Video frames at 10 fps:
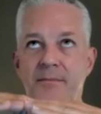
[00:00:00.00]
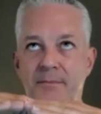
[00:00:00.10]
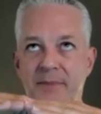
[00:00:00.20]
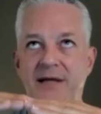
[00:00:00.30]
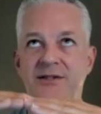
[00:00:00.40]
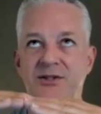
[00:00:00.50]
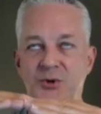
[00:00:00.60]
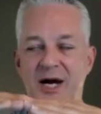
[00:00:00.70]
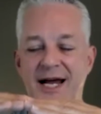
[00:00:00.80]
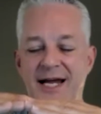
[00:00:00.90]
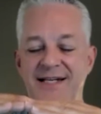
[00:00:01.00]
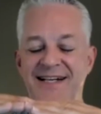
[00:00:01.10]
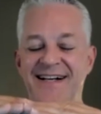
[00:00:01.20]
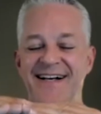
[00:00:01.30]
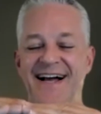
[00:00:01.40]
base rate,
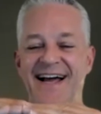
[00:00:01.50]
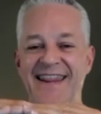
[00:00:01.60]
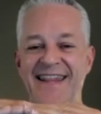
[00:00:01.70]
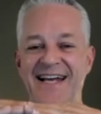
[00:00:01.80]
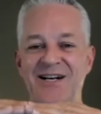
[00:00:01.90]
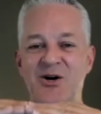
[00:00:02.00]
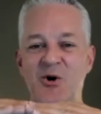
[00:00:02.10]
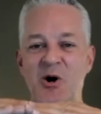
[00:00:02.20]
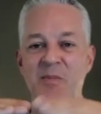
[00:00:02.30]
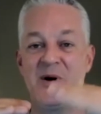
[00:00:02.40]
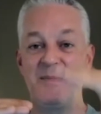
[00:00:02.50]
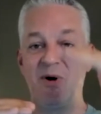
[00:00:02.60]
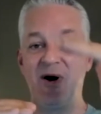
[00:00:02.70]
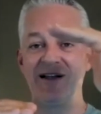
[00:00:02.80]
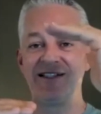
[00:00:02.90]
and then corporate
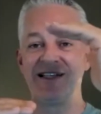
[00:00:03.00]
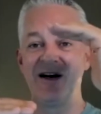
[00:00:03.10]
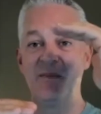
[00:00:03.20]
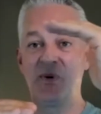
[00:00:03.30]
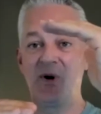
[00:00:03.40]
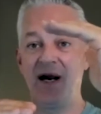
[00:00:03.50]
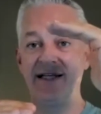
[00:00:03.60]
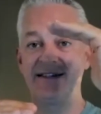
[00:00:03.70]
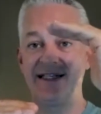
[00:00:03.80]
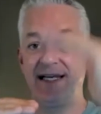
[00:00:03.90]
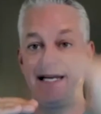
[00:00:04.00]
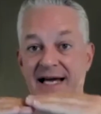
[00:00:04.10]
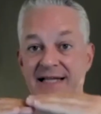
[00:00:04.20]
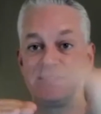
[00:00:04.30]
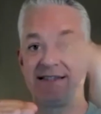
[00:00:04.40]
bonds price
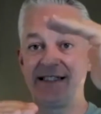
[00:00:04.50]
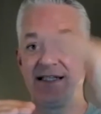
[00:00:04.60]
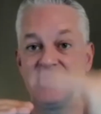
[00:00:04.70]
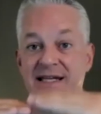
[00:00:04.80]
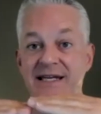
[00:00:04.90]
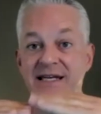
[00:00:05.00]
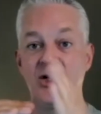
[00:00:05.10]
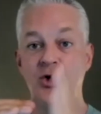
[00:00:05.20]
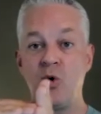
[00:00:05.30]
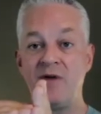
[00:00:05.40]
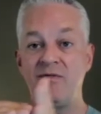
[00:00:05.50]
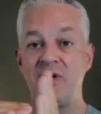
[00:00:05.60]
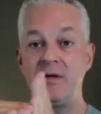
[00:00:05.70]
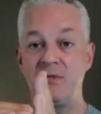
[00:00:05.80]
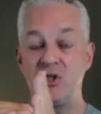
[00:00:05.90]
against the
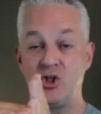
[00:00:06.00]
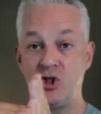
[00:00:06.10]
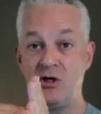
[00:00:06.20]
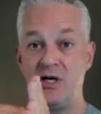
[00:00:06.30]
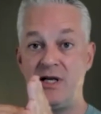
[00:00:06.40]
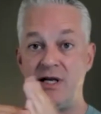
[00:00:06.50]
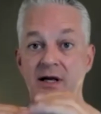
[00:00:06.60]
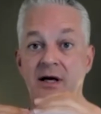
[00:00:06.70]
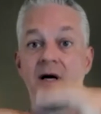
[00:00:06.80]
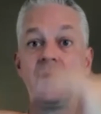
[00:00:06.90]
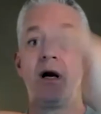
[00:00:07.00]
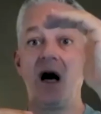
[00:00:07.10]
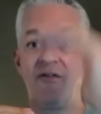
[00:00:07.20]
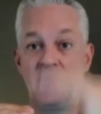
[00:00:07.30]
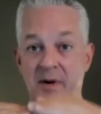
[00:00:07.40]
equivalent maturity
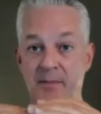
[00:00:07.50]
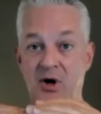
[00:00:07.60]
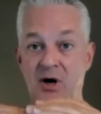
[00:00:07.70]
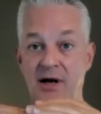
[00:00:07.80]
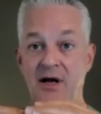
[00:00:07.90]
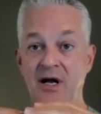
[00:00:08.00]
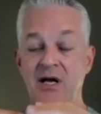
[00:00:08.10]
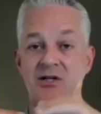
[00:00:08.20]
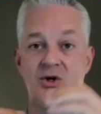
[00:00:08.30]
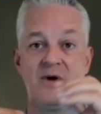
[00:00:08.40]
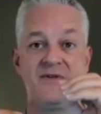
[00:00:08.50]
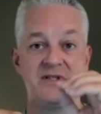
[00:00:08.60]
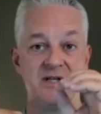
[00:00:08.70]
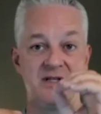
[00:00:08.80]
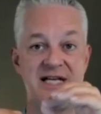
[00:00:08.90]
government bond. So if
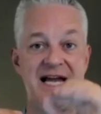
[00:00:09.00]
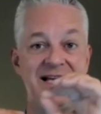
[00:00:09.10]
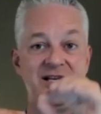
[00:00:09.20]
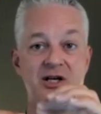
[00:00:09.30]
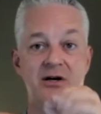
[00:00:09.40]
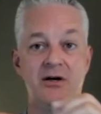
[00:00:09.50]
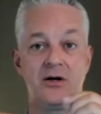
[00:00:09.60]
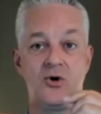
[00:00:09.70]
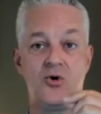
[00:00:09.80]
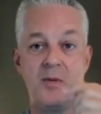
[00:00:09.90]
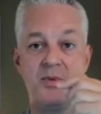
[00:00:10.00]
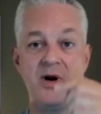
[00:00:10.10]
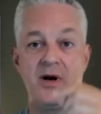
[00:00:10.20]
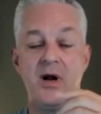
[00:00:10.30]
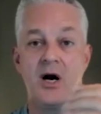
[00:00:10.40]
it's a 10-year a
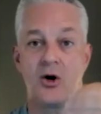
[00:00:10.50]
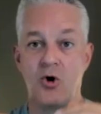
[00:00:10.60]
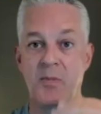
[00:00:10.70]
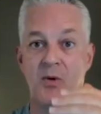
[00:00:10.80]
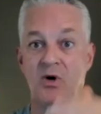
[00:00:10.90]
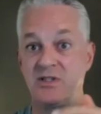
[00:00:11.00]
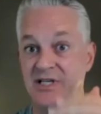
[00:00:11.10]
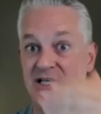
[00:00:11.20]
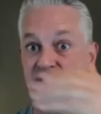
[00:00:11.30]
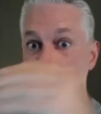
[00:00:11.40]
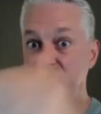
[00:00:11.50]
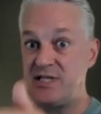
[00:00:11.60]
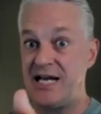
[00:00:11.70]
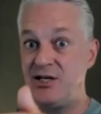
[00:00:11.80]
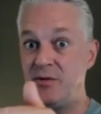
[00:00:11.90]
corporate wants to issue a
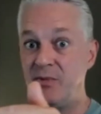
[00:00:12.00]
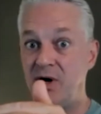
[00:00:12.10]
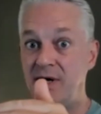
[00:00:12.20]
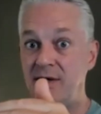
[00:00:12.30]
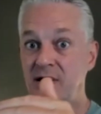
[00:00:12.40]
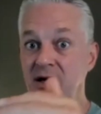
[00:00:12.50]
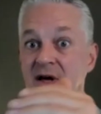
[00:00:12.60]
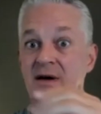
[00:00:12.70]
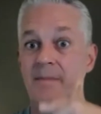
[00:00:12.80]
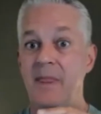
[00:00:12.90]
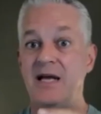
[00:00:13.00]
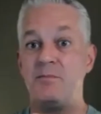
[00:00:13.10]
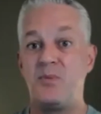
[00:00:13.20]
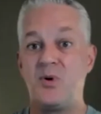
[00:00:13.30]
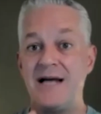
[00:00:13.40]
10-year bond, it
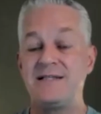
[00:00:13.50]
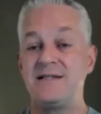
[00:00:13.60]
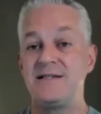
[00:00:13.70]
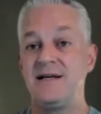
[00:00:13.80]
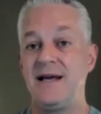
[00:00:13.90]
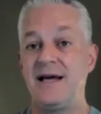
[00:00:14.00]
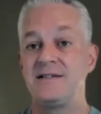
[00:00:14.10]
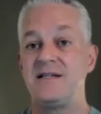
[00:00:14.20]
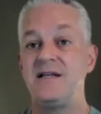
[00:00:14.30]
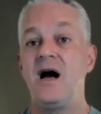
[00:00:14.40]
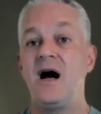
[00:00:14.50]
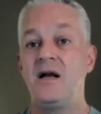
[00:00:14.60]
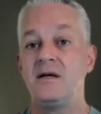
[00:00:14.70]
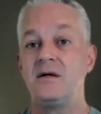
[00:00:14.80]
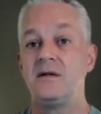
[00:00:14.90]
prices against the
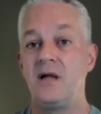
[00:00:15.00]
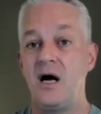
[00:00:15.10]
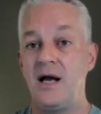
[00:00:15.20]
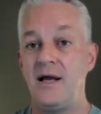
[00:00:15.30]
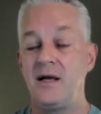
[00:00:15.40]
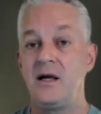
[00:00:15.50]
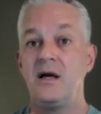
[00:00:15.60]
underlying